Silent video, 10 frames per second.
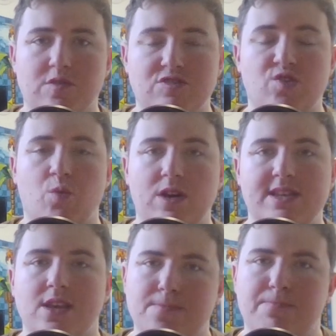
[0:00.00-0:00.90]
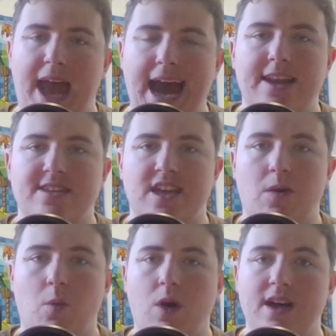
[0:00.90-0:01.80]
version was as bad
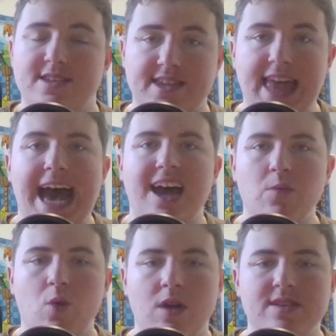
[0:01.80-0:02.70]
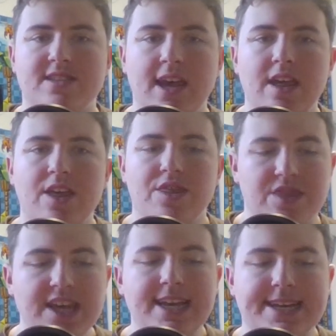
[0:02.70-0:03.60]
as it was. That was
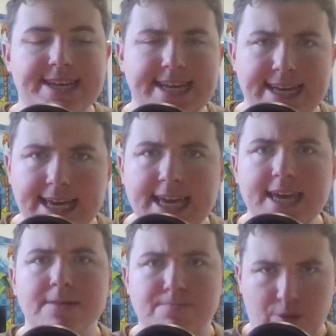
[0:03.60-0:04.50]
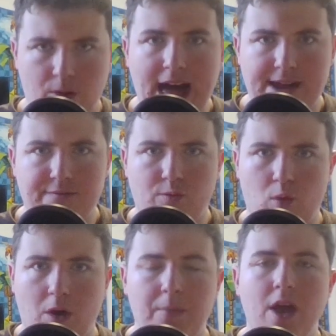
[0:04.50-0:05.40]
the key
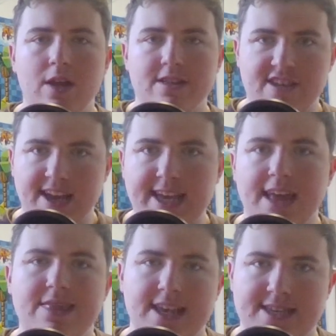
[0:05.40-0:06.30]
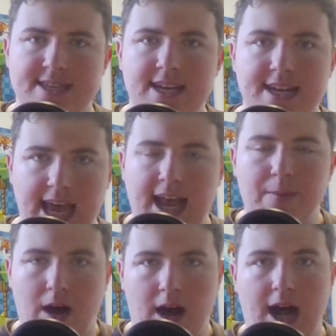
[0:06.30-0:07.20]
platform to get this
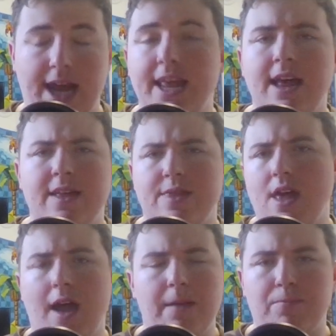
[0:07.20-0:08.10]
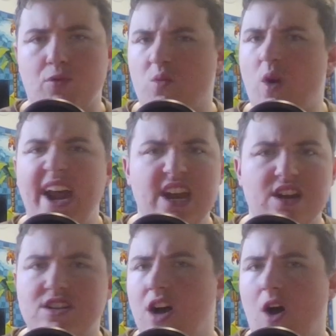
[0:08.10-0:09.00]
game on. A
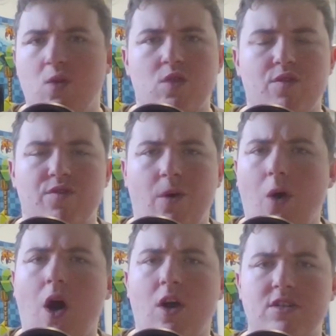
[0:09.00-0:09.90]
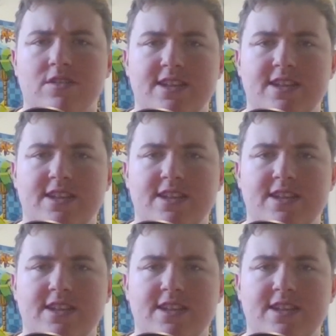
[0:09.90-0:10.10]
bright, colorful,